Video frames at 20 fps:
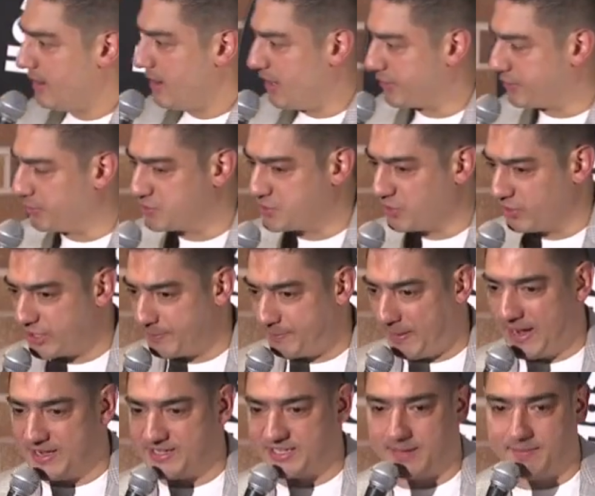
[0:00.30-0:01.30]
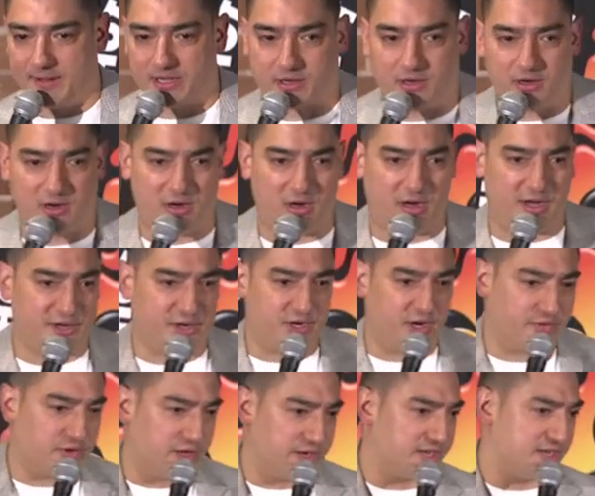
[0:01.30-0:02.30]
thought during the pandemic, oh, I don't know if I'm
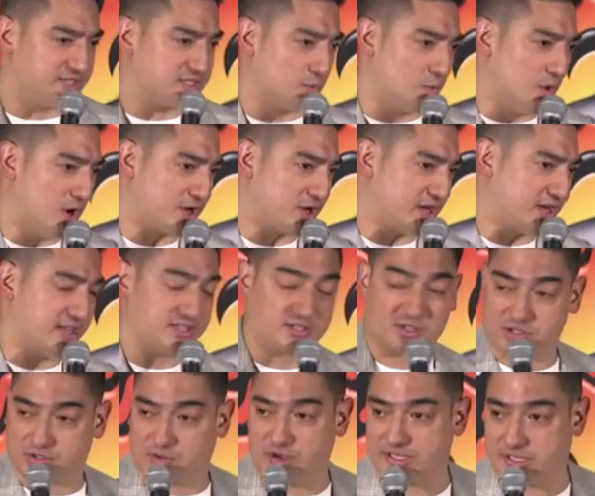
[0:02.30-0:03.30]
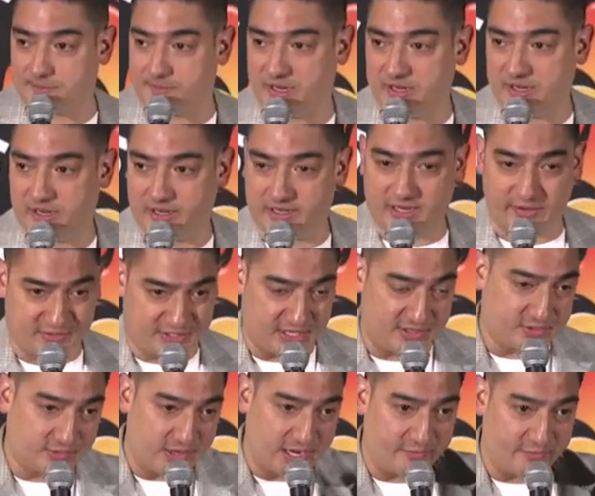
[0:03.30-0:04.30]
going to get to work again, so it's great to be here. Give yourselves a
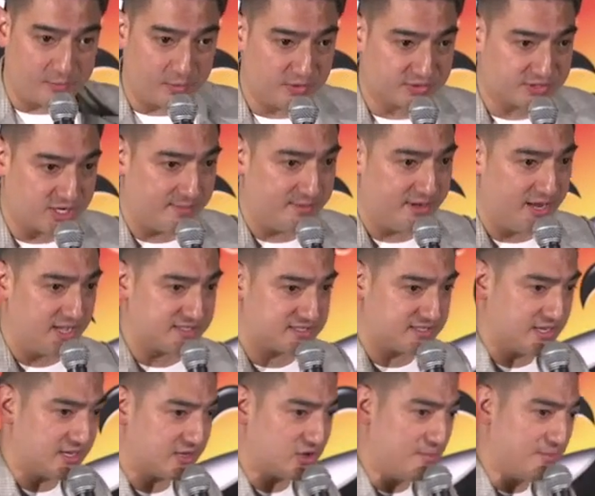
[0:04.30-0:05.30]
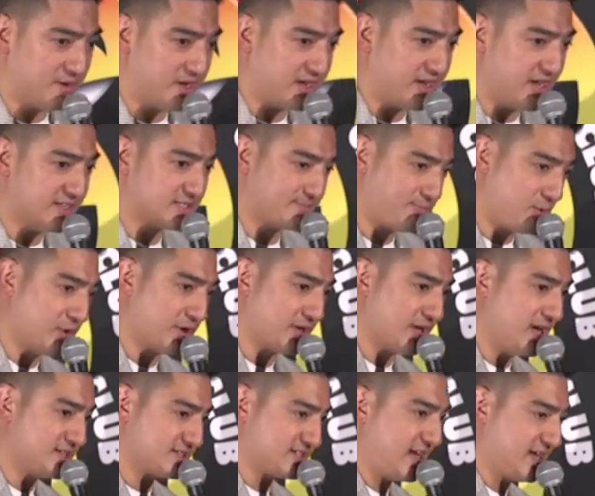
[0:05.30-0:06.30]
round of applause coming out, seeing comedy again, supporting
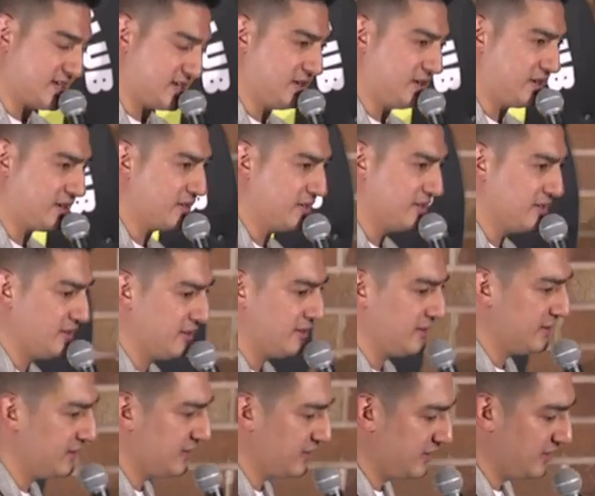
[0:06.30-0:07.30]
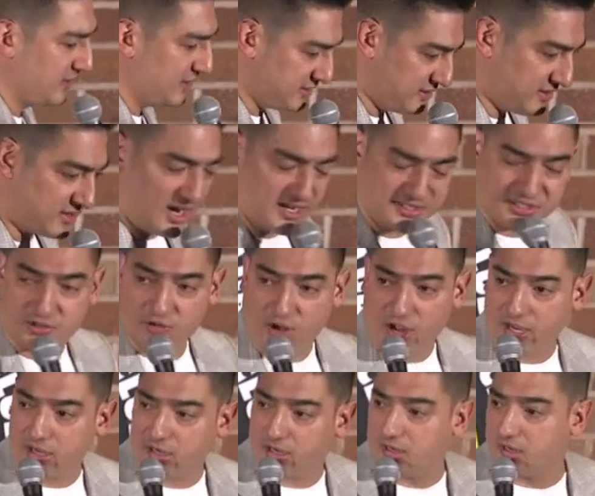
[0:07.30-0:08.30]
us. Thank you. You guys are great.
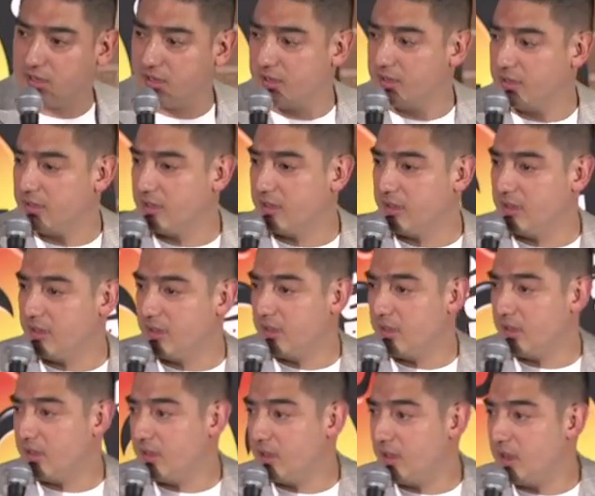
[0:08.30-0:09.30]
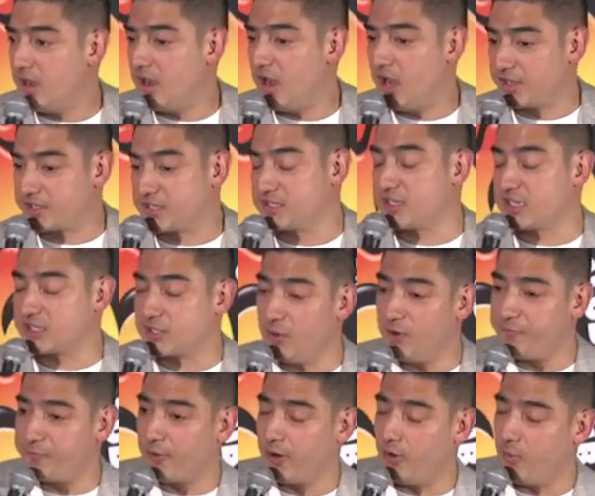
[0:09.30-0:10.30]
Because I thought
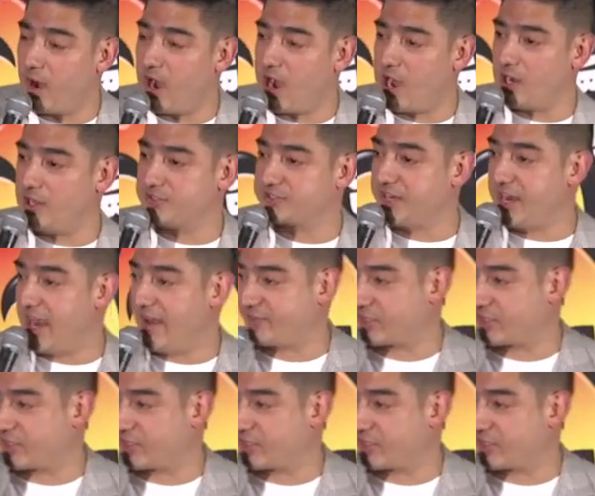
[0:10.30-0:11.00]
for a while I was going to have to